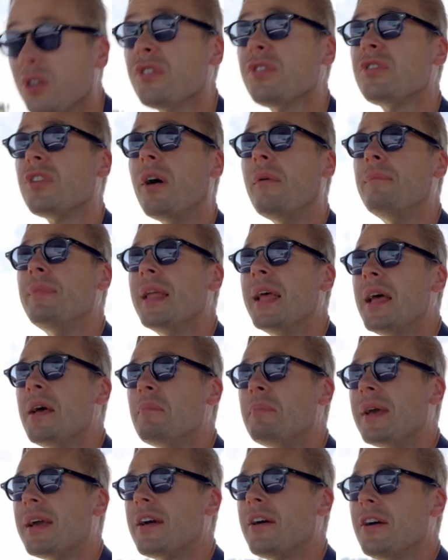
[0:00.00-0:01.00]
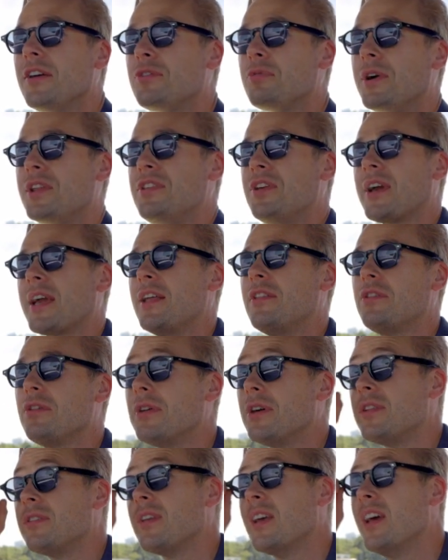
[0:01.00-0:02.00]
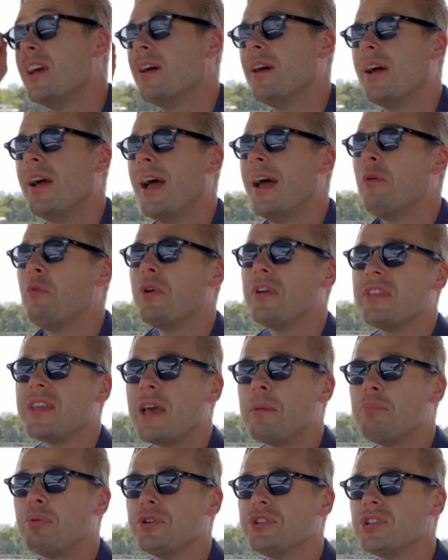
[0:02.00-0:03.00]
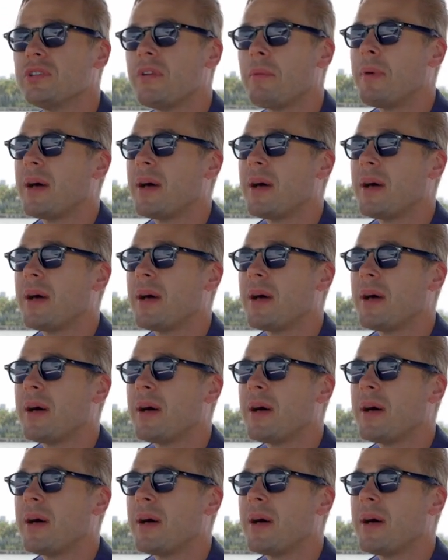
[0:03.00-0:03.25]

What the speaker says: also, because what you can do is, with a push of a